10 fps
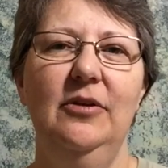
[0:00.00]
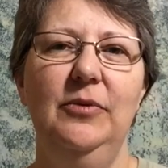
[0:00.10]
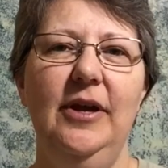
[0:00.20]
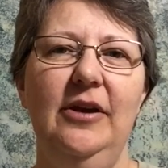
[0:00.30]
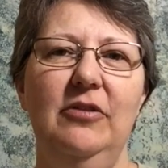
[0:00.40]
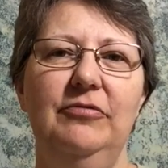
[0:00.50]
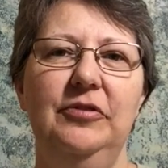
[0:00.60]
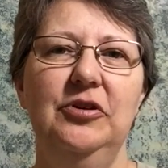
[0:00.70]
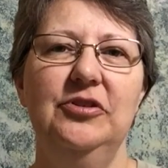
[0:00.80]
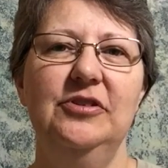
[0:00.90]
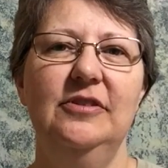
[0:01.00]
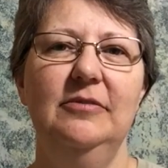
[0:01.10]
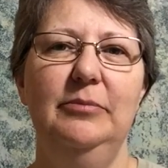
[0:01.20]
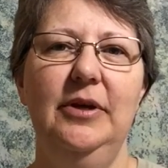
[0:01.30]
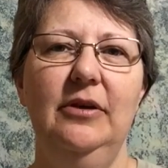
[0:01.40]
We had our first
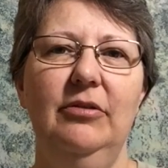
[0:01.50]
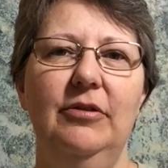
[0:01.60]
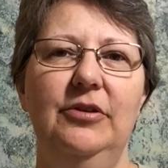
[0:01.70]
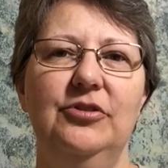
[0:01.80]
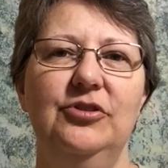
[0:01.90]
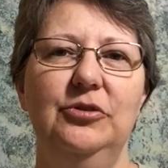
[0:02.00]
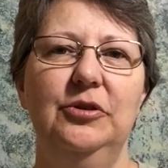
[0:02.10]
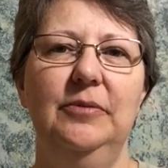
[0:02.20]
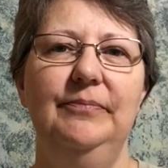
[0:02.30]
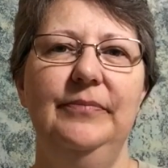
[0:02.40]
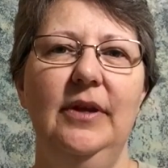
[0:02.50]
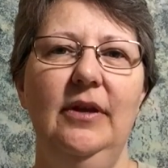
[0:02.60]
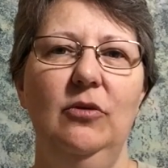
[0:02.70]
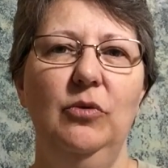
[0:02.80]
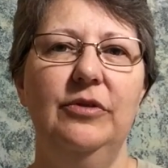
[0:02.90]
big thunderstorm
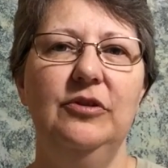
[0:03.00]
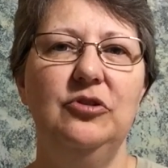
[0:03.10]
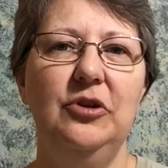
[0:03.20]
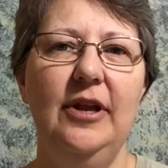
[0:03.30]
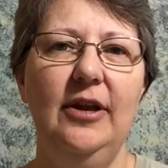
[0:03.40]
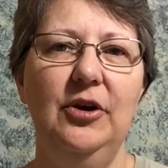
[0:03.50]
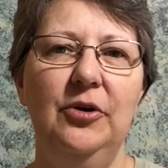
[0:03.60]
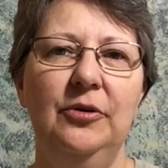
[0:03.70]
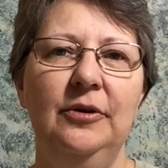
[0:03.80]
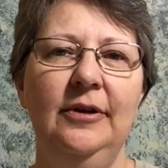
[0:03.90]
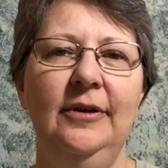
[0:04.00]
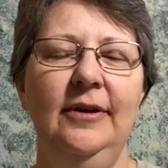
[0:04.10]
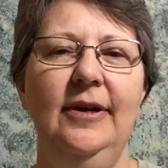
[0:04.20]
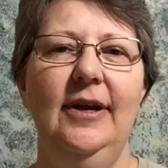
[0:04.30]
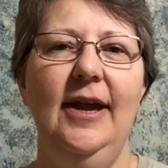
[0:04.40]
with the tornado,
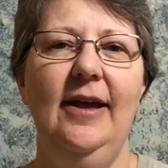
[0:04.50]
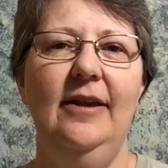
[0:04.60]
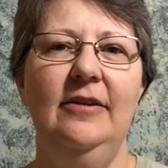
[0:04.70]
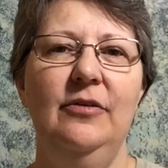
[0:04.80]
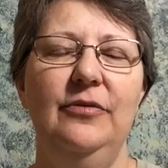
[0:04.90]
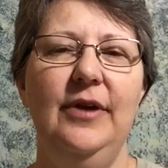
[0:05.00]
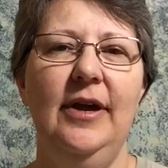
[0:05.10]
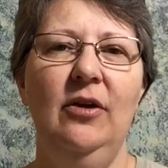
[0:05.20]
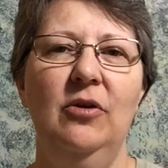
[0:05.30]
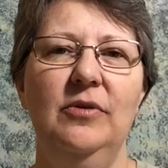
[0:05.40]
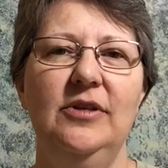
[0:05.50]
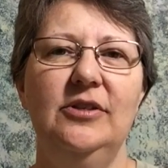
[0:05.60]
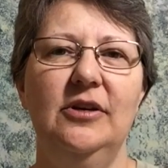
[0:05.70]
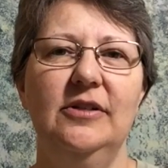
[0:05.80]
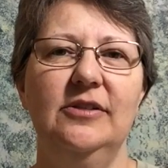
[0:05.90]
and that always
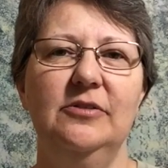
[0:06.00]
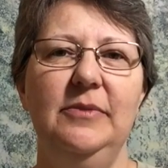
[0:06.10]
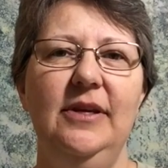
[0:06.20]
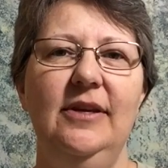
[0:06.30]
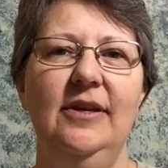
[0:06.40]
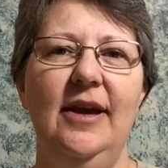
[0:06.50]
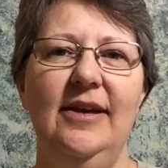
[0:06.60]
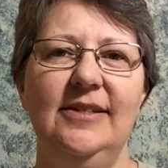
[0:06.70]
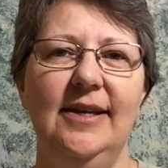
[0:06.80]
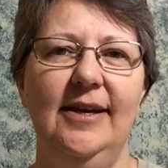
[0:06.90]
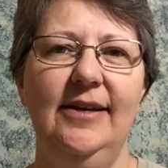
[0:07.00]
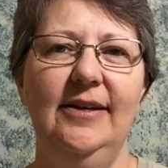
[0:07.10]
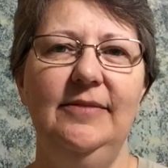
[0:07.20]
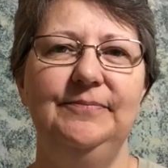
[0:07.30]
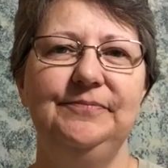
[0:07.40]
causes me
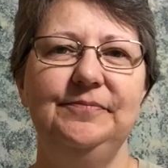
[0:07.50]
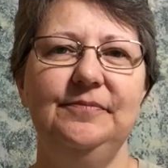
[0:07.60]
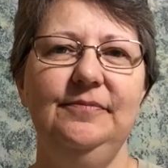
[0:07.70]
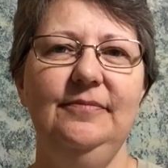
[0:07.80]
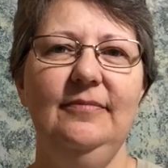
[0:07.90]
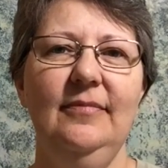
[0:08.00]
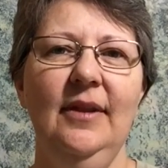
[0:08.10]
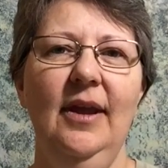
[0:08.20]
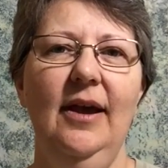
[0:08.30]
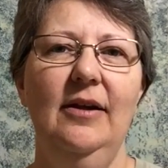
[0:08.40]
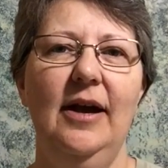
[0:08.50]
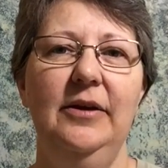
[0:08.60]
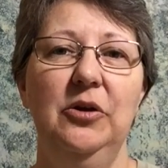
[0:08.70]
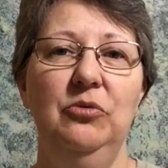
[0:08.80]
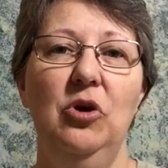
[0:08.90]
anxiety. I
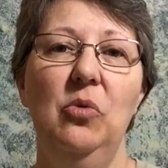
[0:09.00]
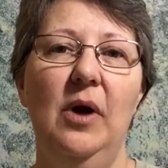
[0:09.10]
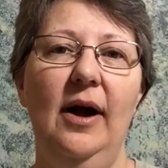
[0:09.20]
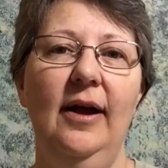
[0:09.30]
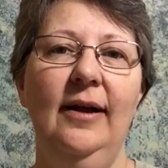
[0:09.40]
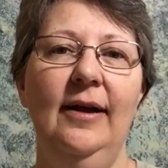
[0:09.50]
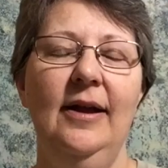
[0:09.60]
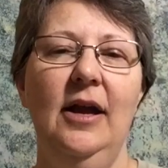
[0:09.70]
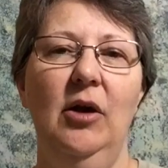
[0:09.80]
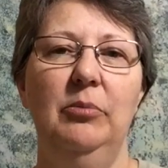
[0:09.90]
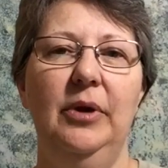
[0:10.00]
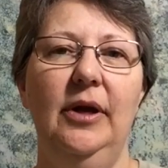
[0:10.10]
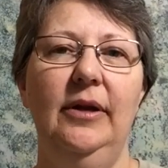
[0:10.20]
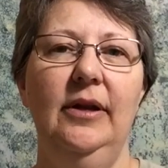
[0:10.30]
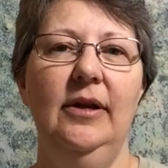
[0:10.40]
don't know why,
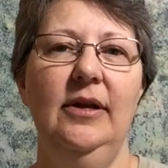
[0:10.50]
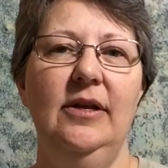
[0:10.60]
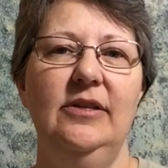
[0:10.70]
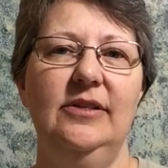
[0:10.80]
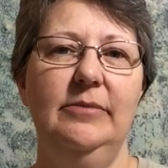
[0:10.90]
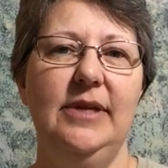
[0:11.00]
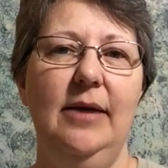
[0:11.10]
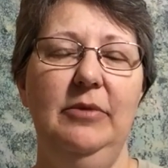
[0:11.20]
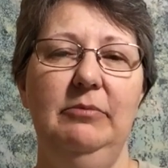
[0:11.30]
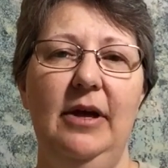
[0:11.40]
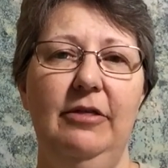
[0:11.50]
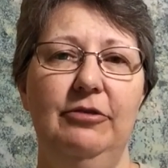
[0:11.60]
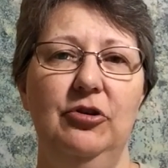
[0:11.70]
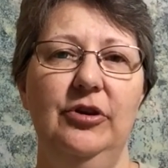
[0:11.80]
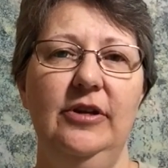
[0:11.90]
but sometime in my
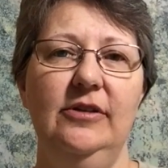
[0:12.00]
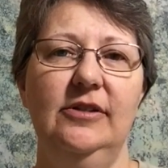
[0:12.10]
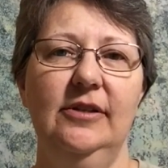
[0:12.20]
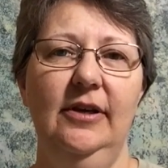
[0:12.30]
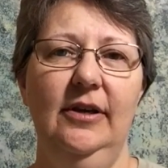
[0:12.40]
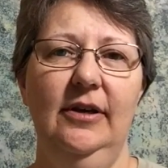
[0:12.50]
30s,